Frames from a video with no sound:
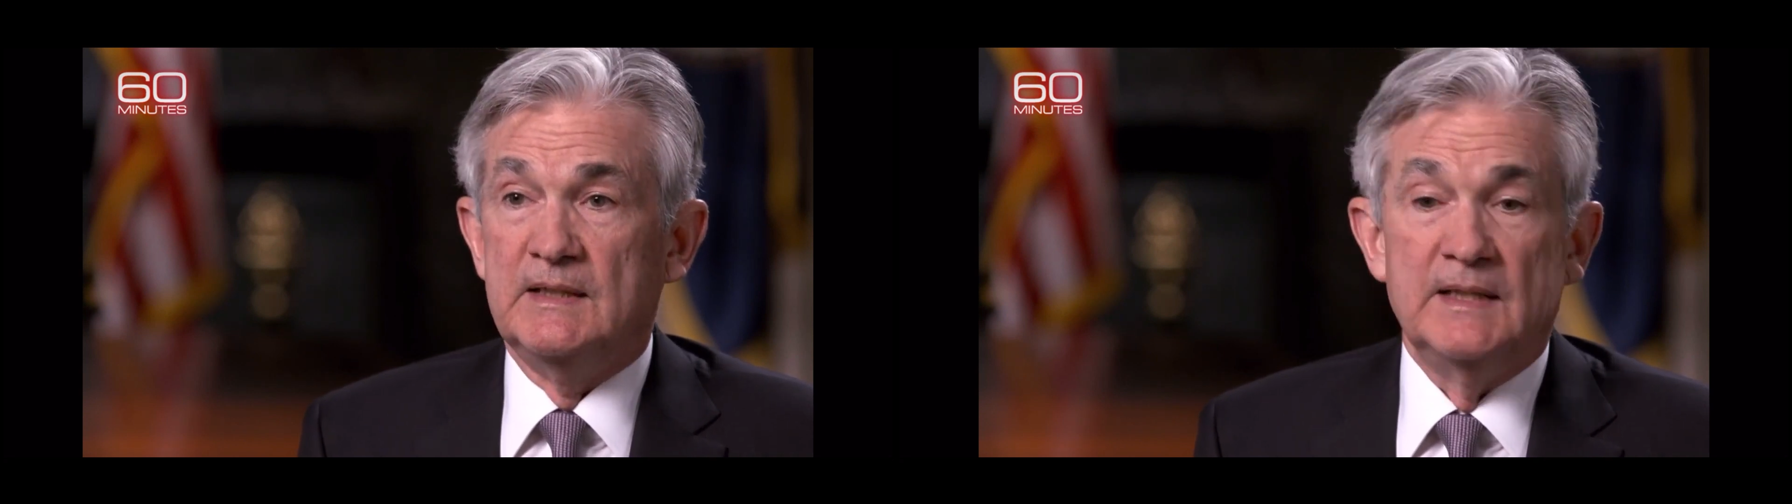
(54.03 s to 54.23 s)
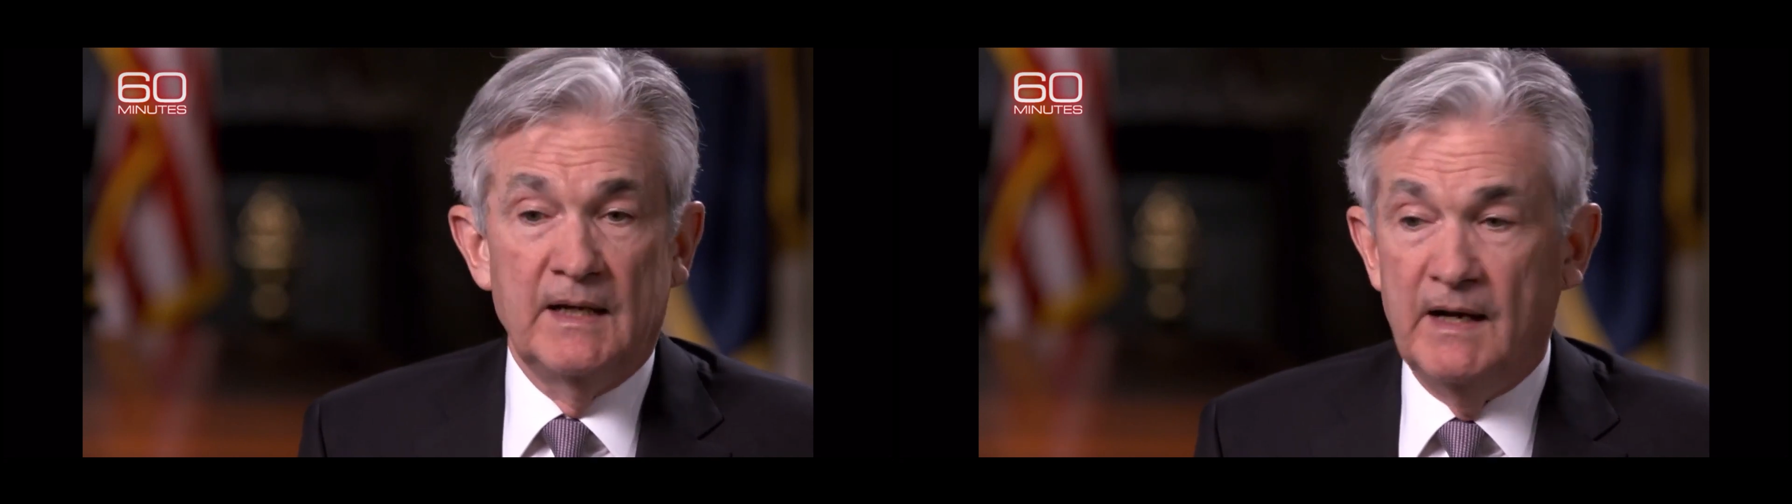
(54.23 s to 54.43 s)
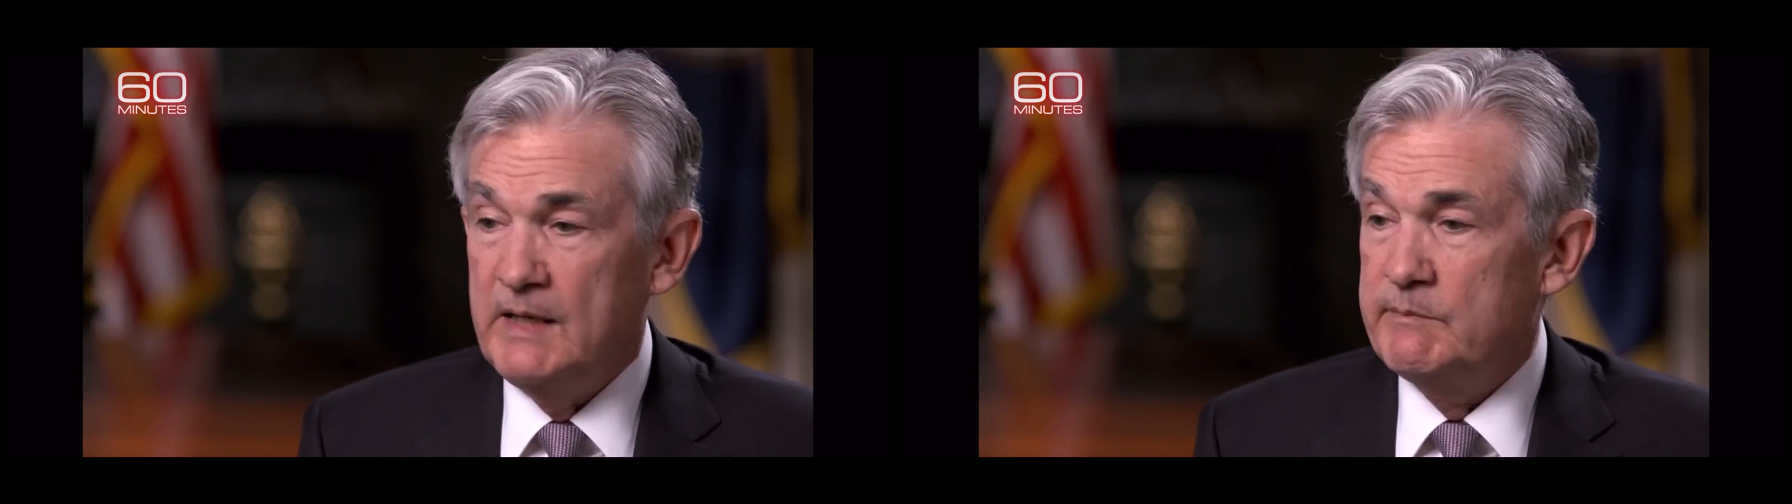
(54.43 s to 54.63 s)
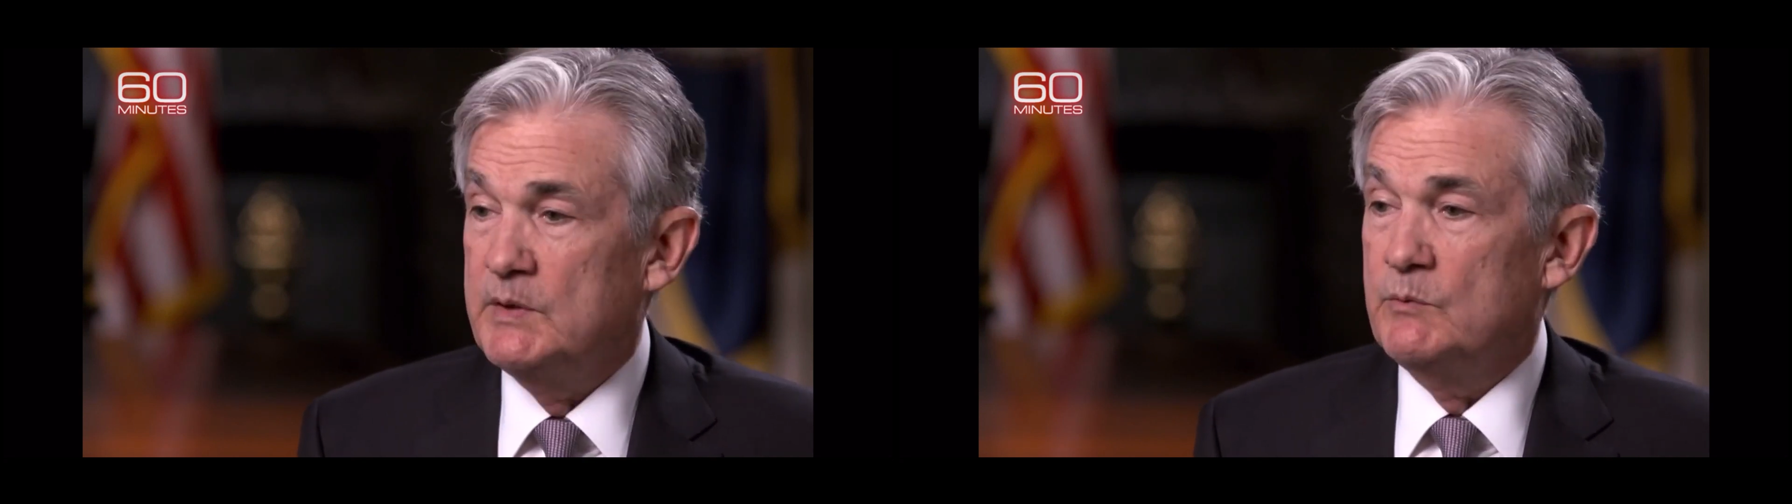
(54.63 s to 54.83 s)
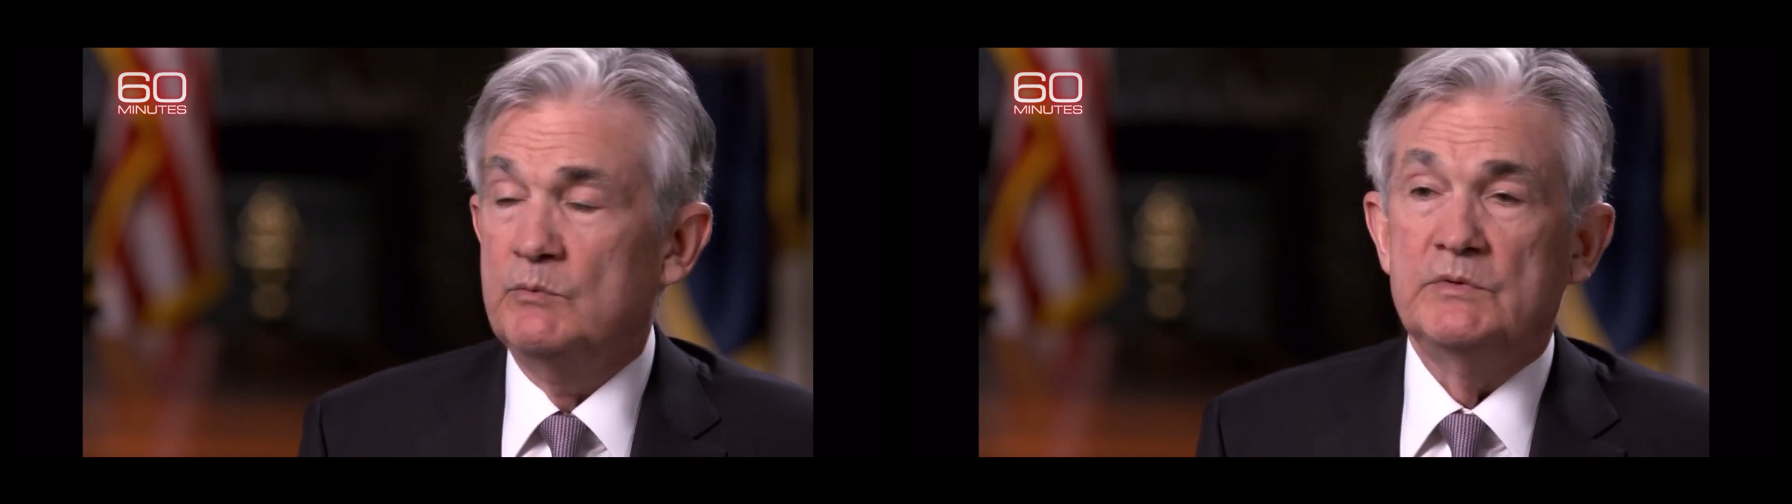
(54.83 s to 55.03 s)
the
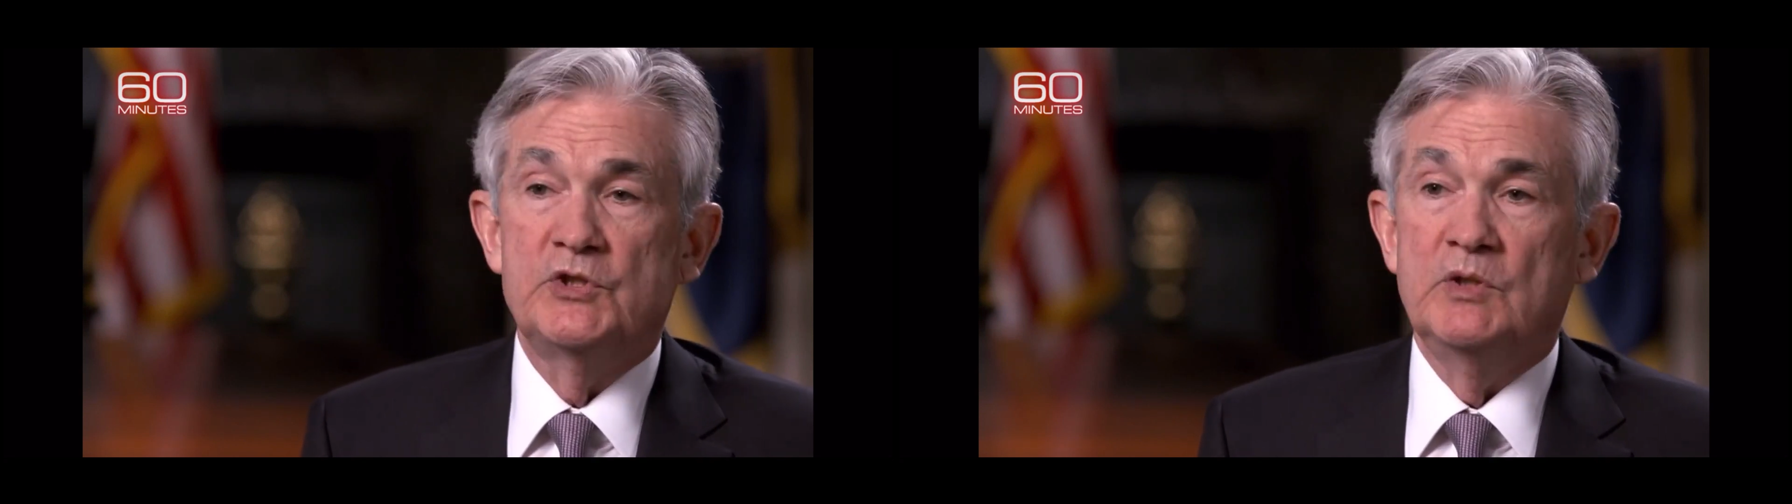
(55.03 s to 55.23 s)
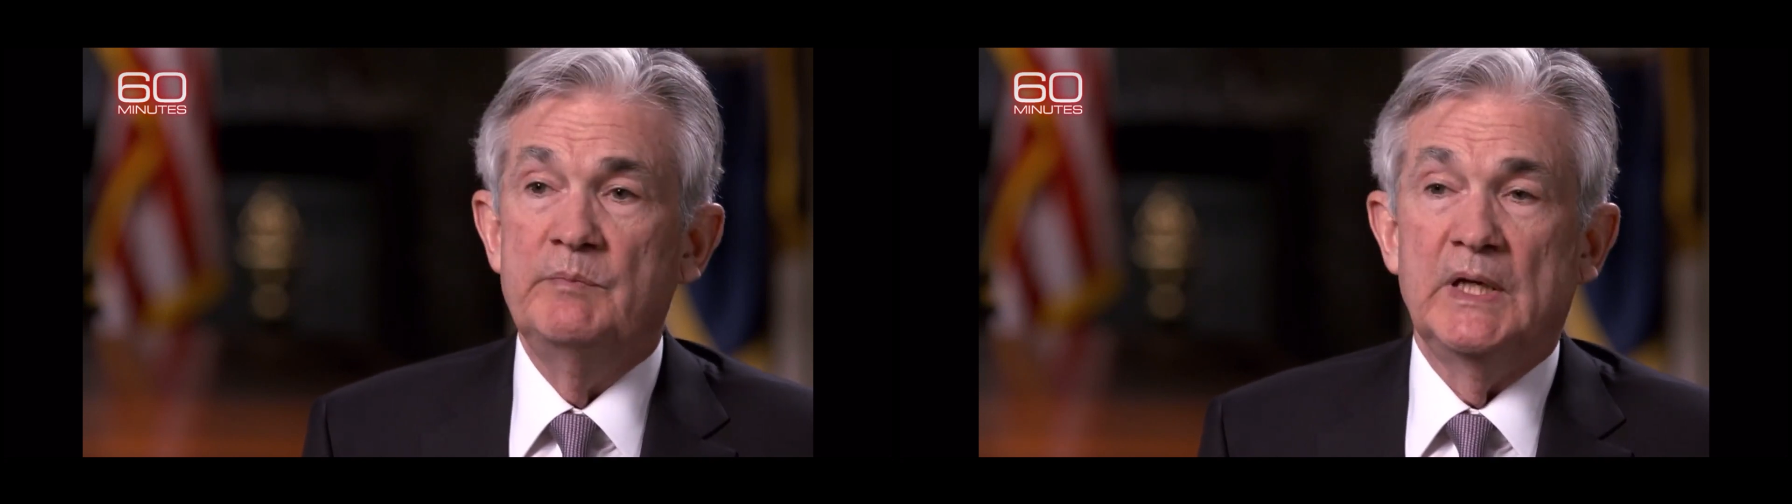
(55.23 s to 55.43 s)
economy should